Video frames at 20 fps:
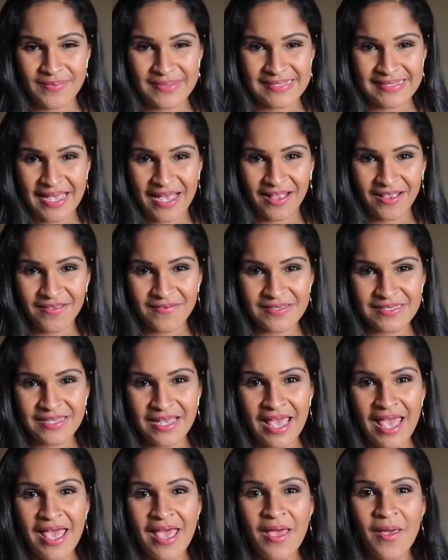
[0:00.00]
themselves,
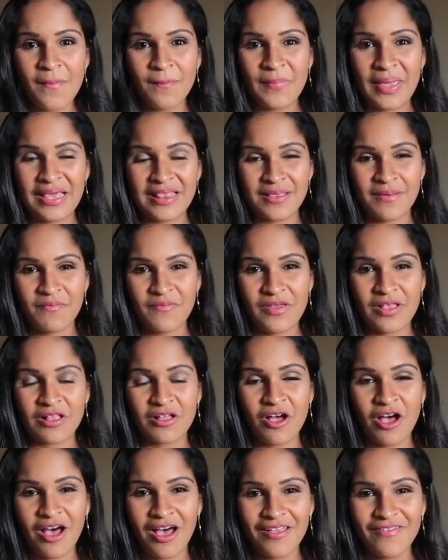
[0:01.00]
make them feel
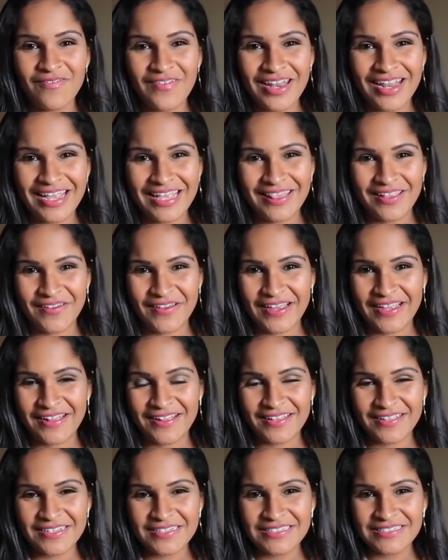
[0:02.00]
confident in their
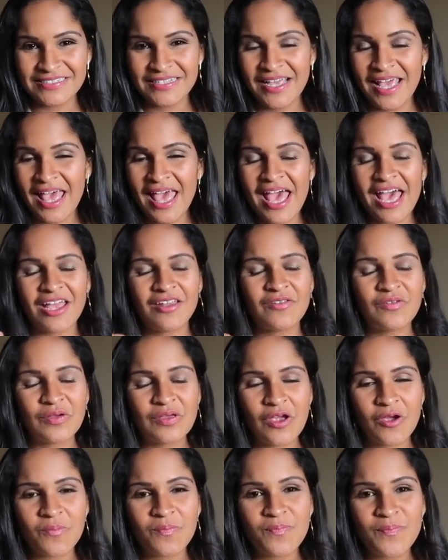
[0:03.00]
English, and do
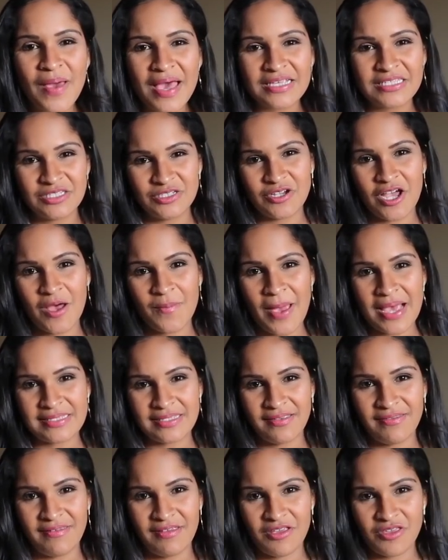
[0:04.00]
your best job
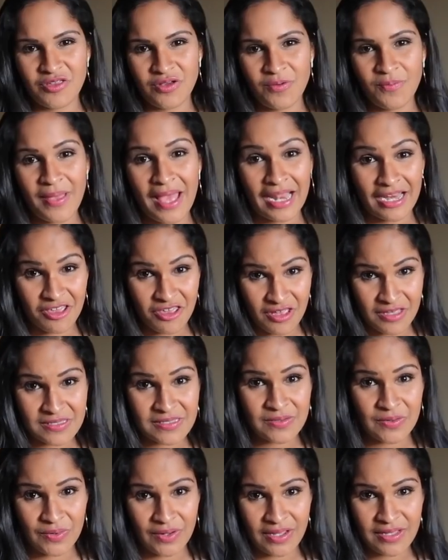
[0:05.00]
as a teacher managing
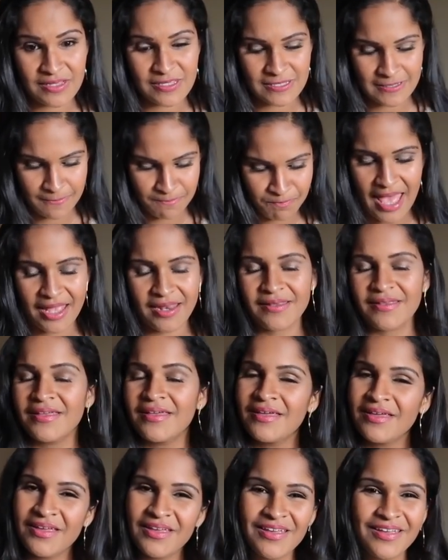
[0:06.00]
students, and
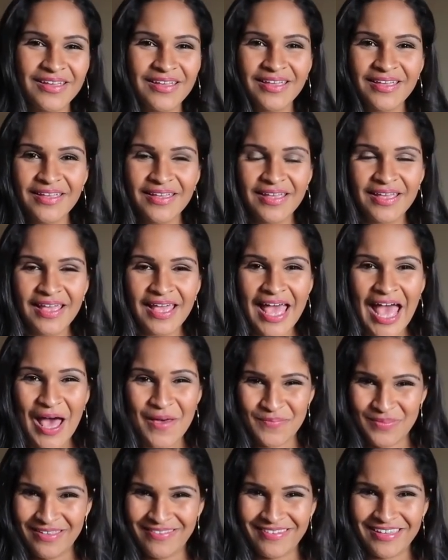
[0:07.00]

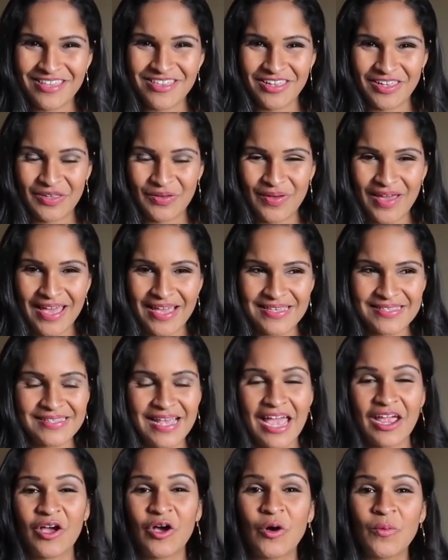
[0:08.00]
happy teaching, you guys.
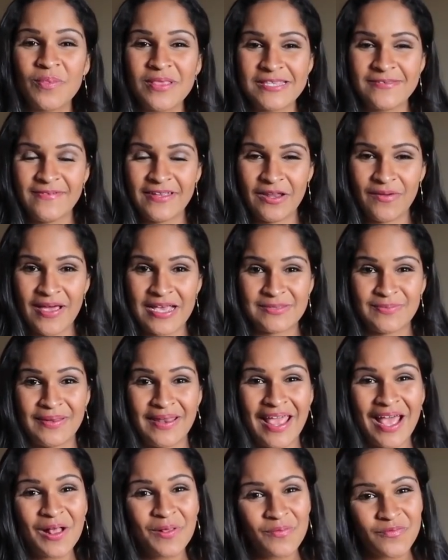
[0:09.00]
I hope this video has
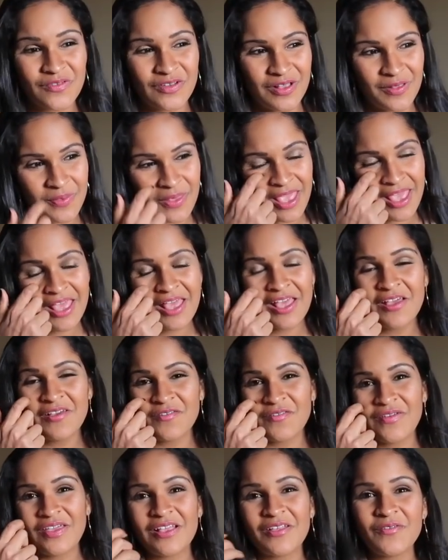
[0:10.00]
been helpful.
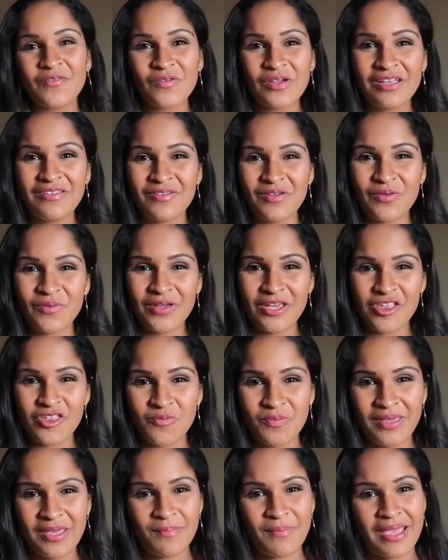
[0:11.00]
Feel free to
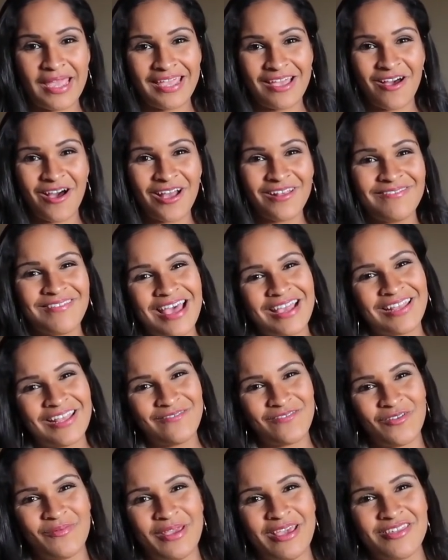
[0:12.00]
reach me. My contact
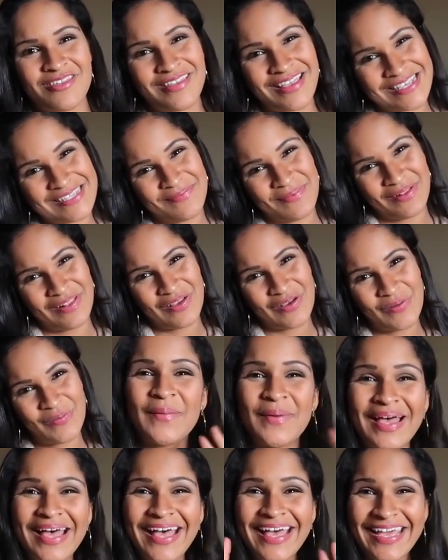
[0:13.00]
information is below.
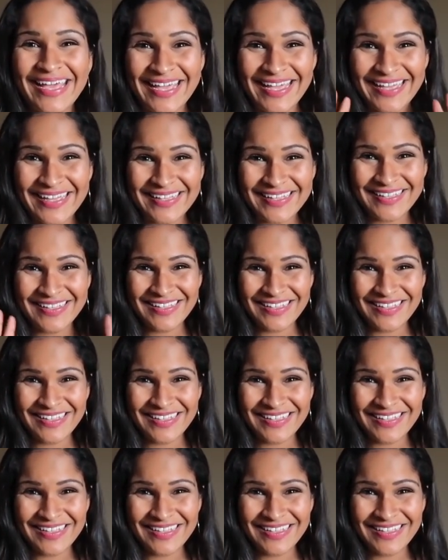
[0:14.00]
Bye-bye.